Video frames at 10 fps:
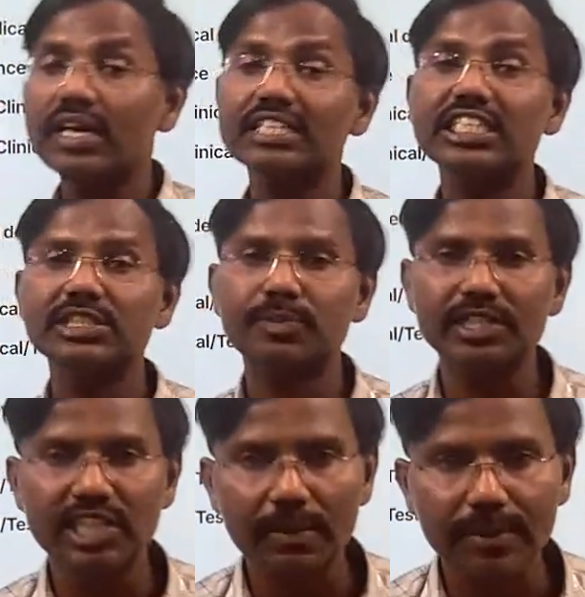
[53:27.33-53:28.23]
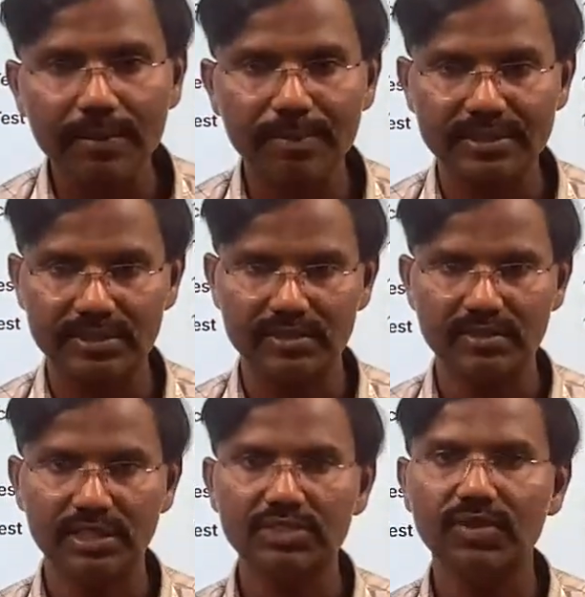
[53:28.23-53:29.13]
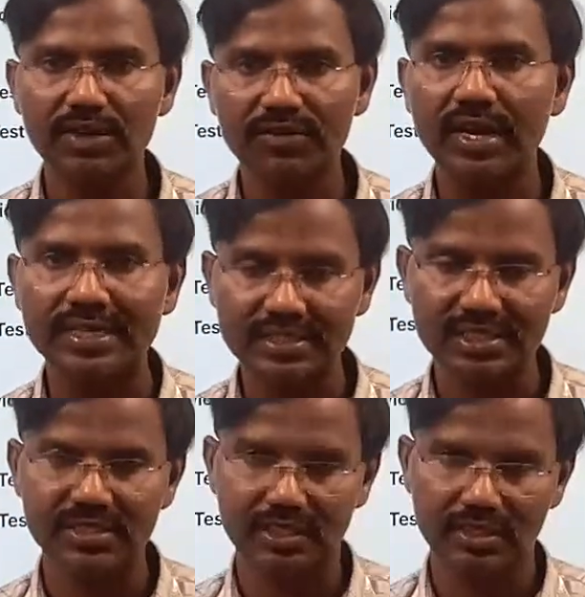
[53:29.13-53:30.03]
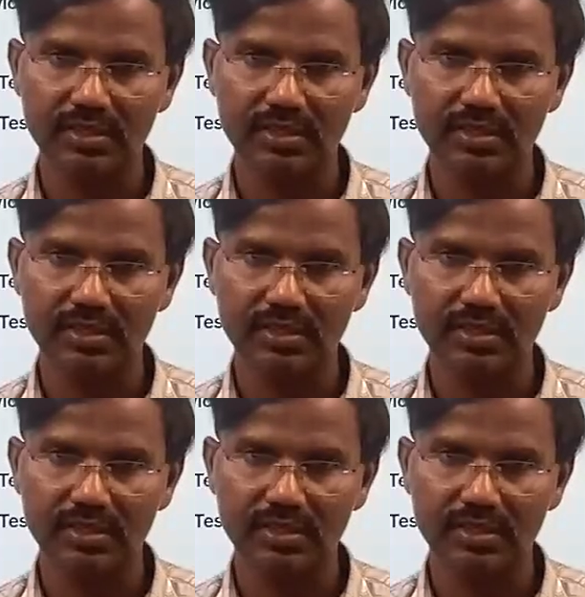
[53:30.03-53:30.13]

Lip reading: is the special purpose. That's what we are discussing.